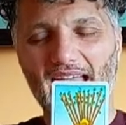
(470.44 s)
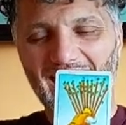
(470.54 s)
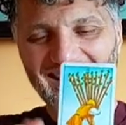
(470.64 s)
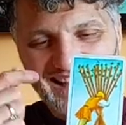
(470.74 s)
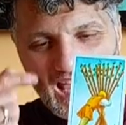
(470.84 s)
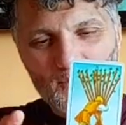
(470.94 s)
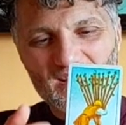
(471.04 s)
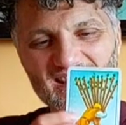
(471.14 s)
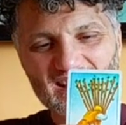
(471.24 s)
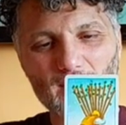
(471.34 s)
And now
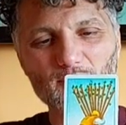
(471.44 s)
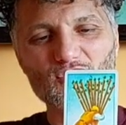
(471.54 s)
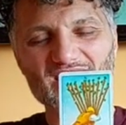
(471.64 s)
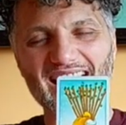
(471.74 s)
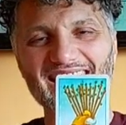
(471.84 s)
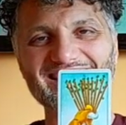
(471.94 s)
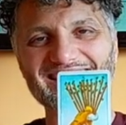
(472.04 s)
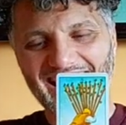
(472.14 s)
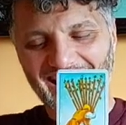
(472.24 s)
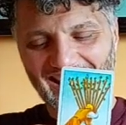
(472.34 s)
it's time to start
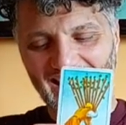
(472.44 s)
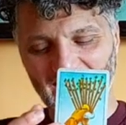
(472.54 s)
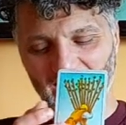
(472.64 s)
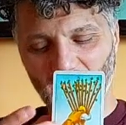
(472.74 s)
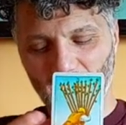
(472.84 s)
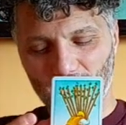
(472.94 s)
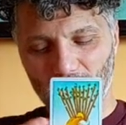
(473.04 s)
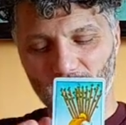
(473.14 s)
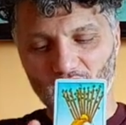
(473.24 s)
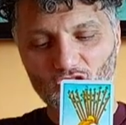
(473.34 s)
taking
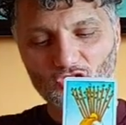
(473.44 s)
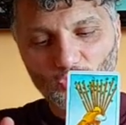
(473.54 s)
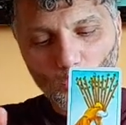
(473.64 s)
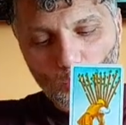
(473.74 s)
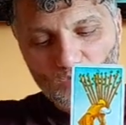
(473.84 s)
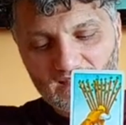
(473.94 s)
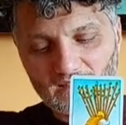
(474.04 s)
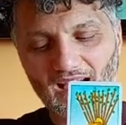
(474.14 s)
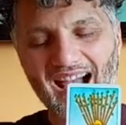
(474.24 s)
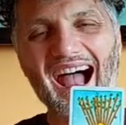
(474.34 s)
those
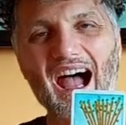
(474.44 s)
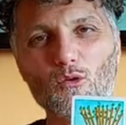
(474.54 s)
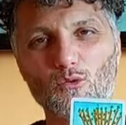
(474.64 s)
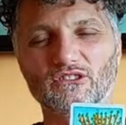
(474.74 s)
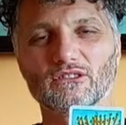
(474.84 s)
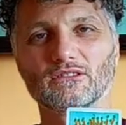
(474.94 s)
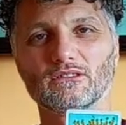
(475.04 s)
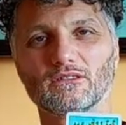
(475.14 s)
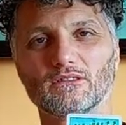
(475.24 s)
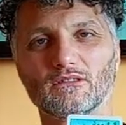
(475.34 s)
out
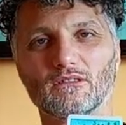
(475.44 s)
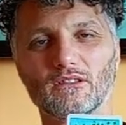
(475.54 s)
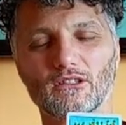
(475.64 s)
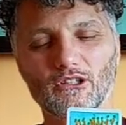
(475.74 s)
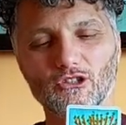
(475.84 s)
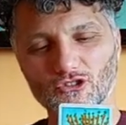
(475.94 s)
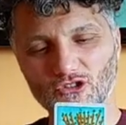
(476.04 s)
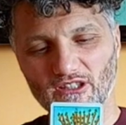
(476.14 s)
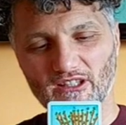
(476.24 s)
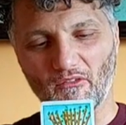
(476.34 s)
to
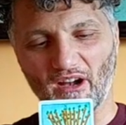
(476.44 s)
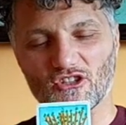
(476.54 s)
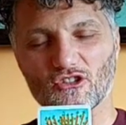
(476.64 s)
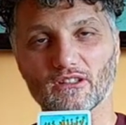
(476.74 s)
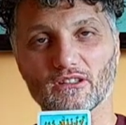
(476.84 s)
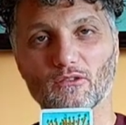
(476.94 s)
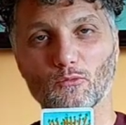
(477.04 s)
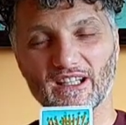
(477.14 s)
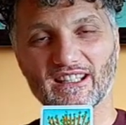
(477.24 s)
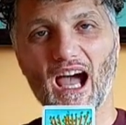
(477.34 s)
the direction
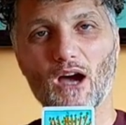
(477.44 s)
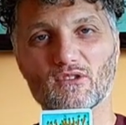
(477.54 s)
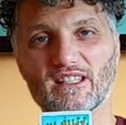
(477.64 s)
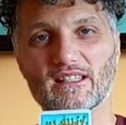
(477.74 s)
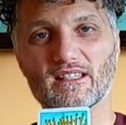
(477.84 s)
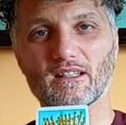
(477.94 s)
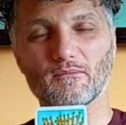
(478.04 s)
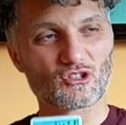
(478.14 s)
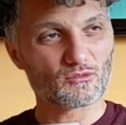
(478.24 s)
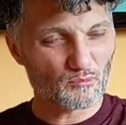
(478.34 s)
where the house is.
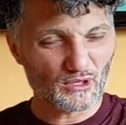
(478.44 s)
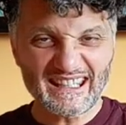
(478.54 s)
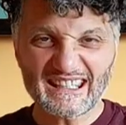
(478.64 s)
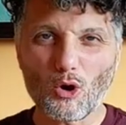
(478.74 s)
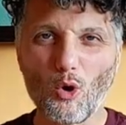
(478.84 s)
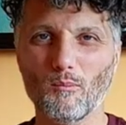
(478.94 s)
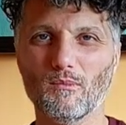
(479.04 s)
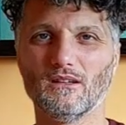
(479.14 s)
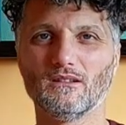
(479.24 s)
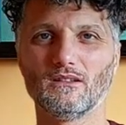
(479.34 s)
Bring it
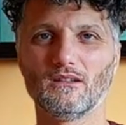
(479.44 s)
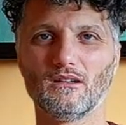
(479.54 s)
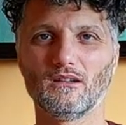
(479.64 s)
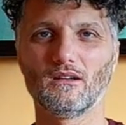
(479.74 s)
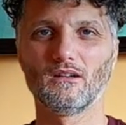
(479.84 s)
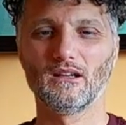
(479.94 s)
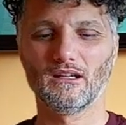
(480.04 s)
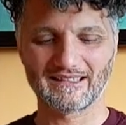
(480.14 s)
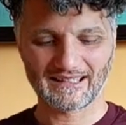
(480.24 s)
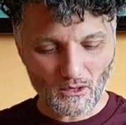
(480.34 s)
home.
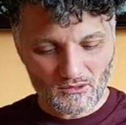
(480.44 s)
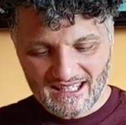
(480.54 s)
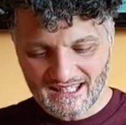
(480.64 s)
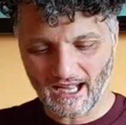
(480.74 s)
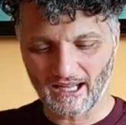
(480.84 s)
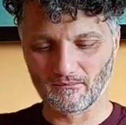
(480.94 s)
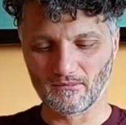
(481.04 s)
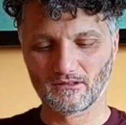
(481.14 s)
Now it's time.